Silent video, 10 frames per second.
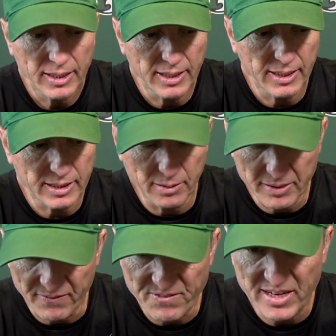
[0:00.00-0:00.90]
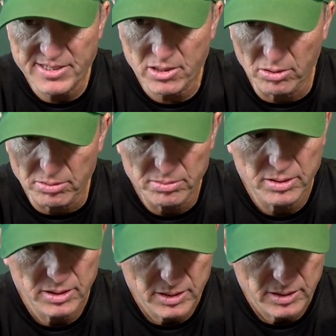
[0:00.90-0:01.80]
Going to be a physical,
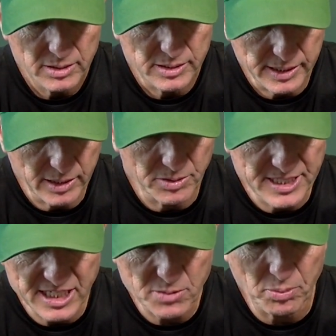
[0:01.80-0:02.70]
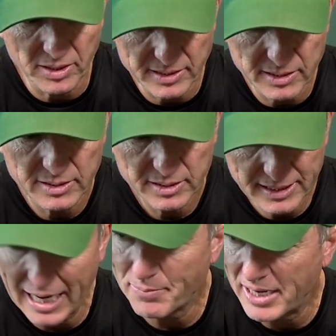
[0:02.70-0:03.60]
disciplined
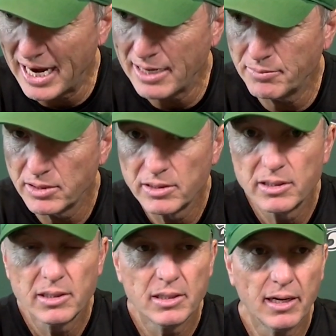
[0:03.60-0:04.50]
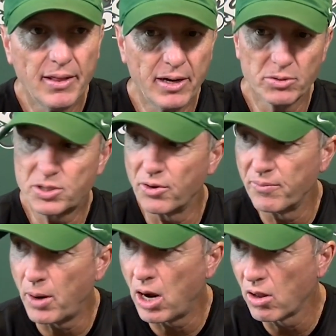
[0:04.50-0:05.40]
type game. They don't turn the
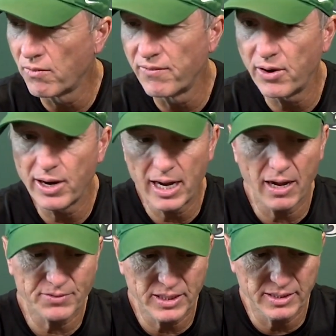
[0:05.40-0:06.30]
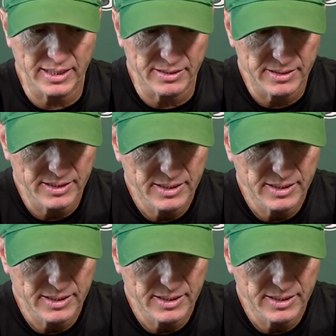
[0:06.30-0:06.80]
ball over very often. They